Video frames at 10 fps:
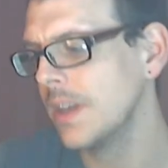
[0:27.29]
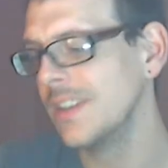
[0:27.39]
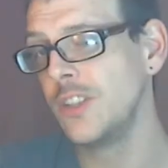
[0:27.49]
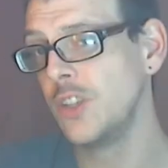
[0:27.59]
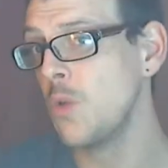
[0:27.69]

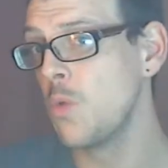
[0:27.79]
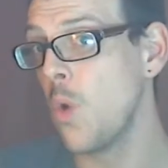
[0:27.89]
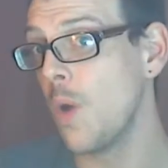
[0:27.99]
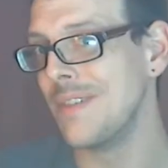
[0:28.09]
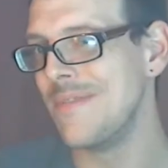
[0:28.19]
They do
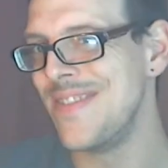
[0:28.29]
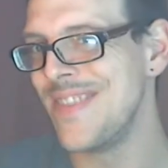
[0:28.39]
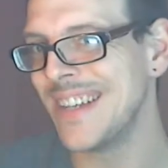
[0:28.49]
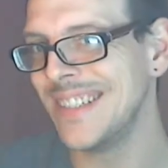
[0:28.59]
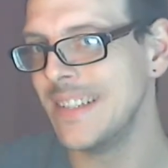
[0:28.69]
go up to
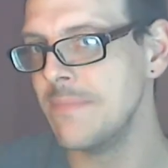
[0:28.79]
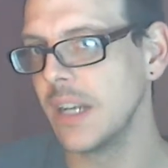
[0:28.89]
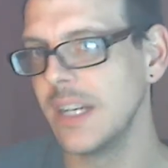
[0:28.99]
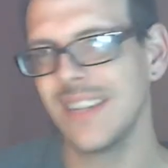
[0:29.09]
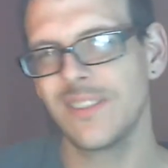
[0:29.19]
90
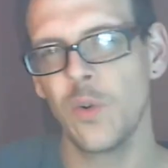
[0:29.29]
millilitres.